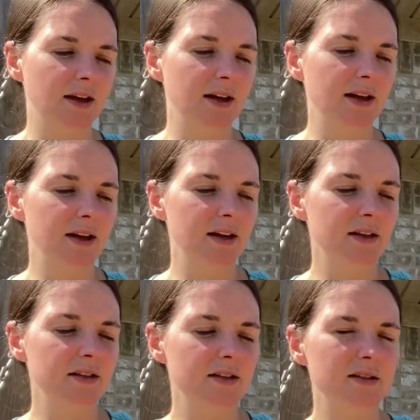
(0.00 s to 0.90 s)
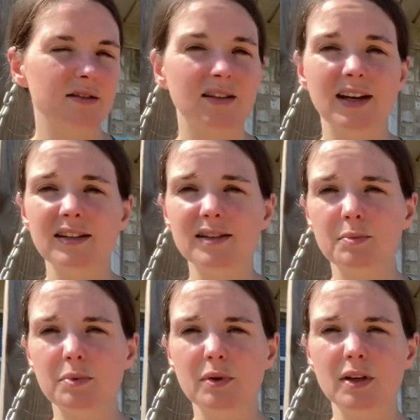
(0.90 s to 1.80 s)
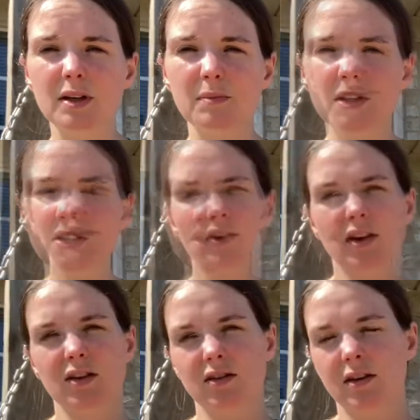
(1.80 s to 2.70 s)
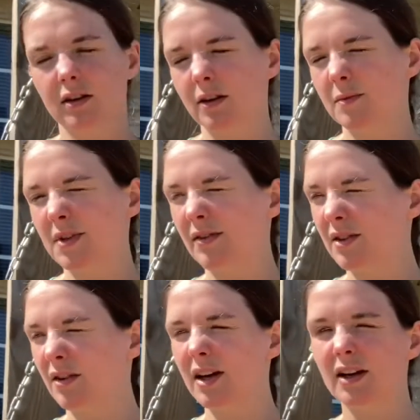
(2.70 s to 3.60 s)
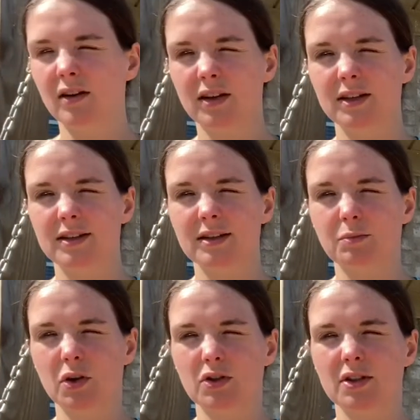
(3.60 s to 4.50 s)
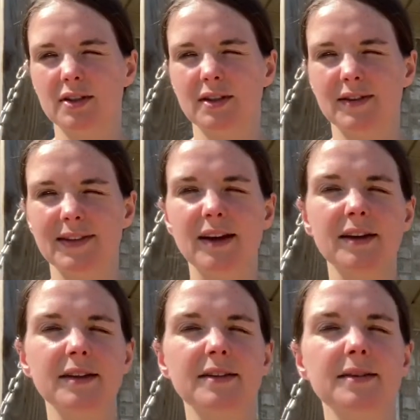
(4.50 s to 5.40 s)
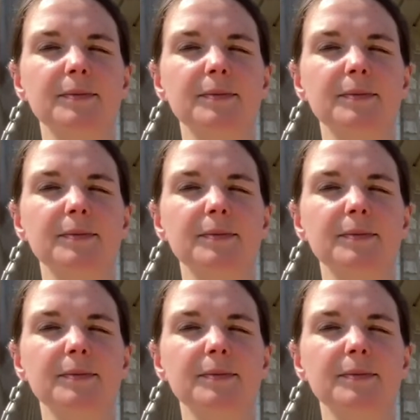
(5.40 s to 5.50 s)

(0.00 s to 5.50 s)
and that's pretty much 7th grade curriculum. 7th grade, I already did purchase the science.